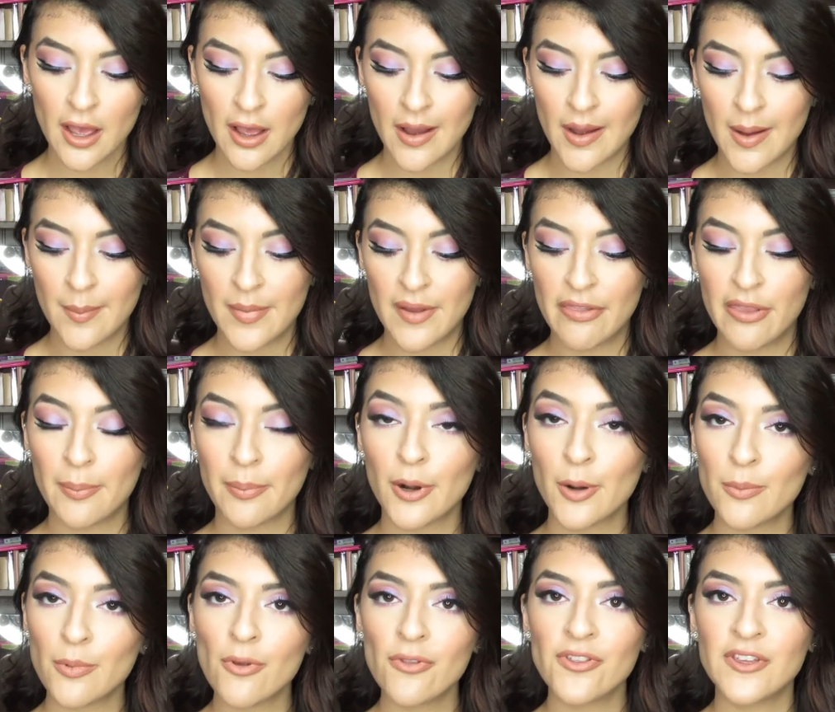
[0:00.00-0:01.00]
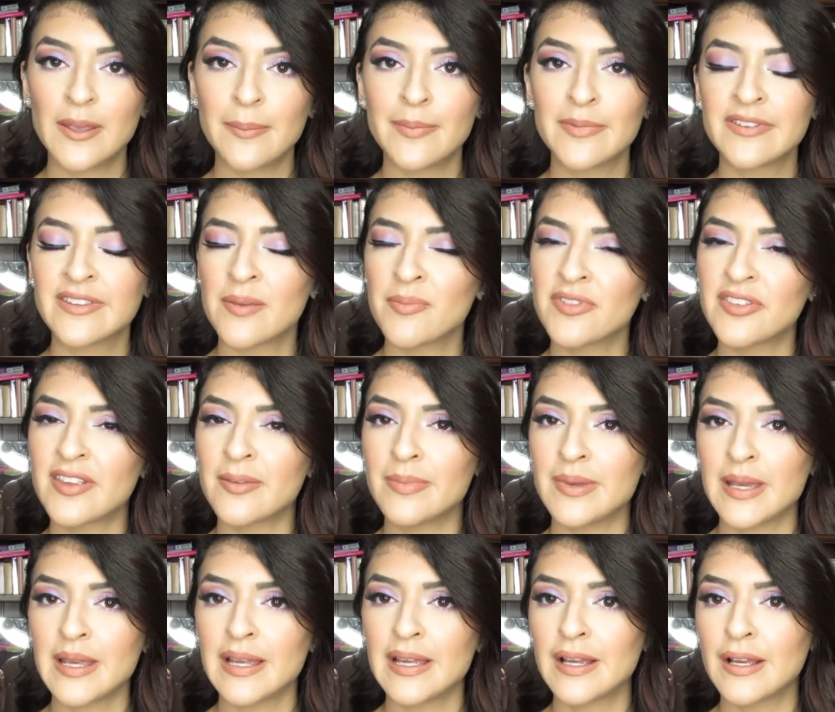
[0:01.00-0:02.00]
Um, and the purple theme seems to
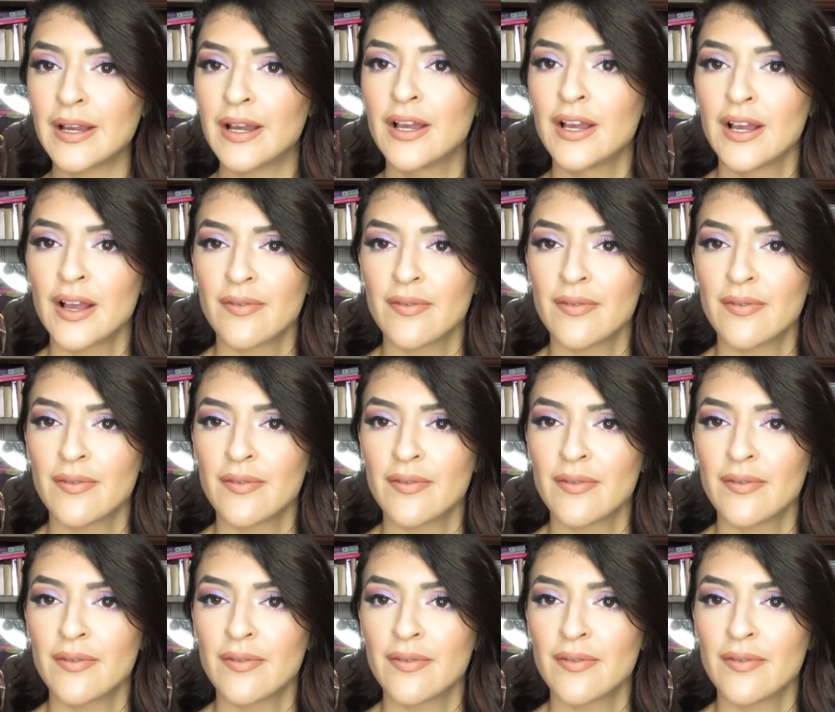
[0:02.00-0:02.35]
be